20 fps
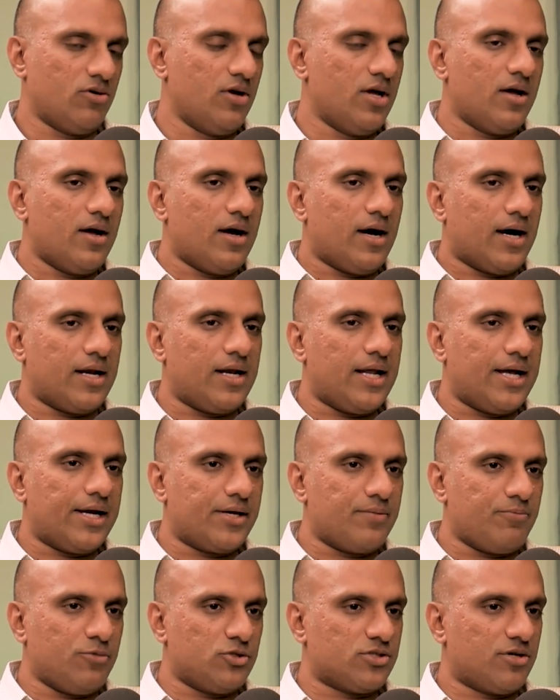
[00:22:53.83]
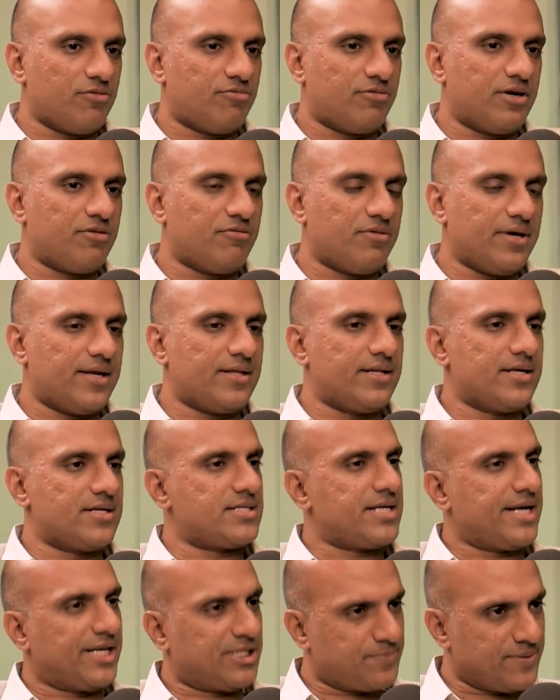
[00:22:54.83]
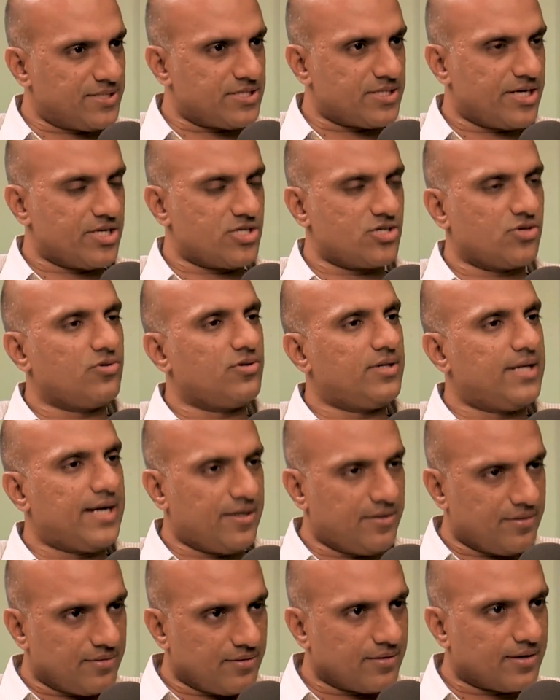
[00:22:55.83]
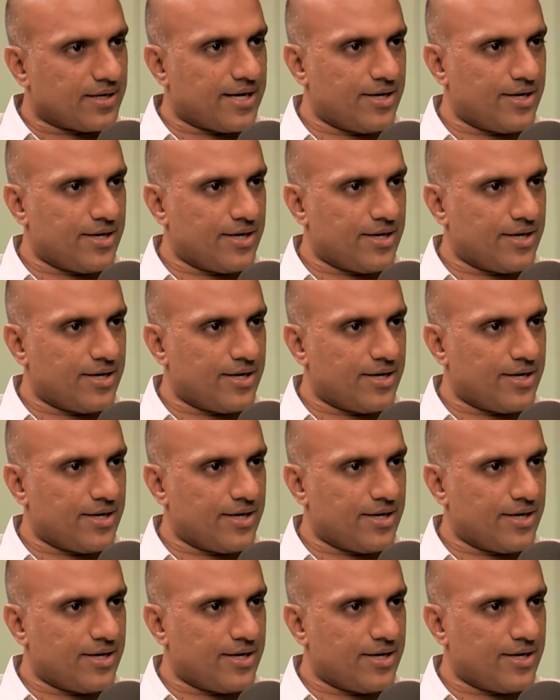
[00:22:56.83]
So unlike in mutual fund where there is an expense ratio that